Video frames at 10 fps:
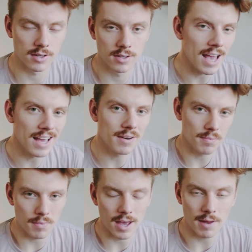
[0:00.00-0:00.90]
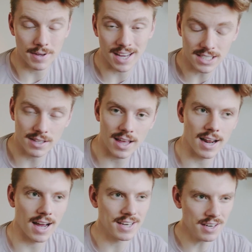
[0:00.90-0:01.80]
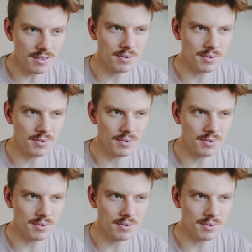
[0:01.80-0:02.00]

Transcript: And because of that, I didn't